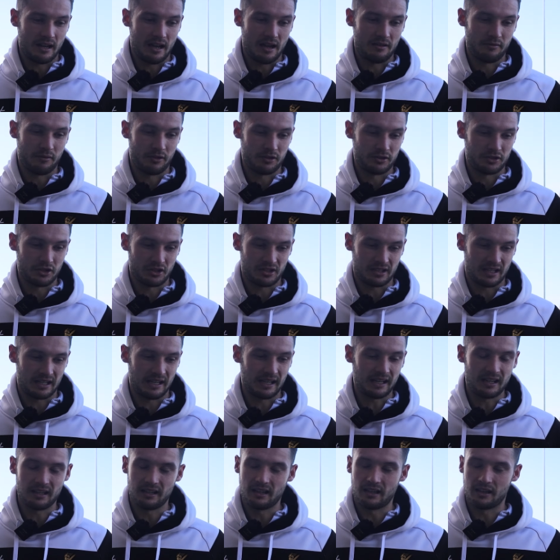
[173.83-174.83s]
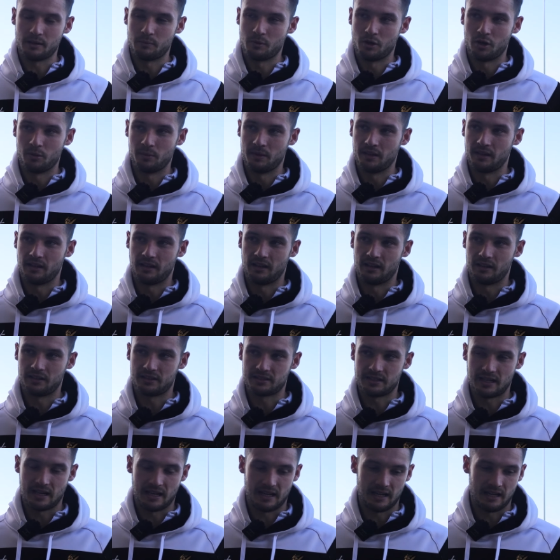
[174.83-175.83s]
everyone's just clicking at the moment, and
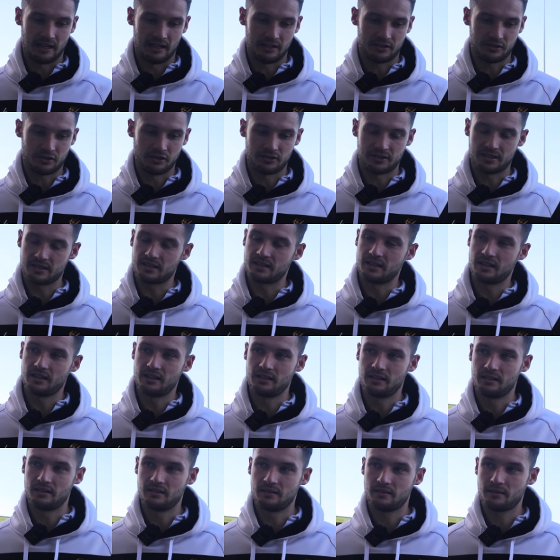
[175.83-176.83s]
it's uh, it's good to see.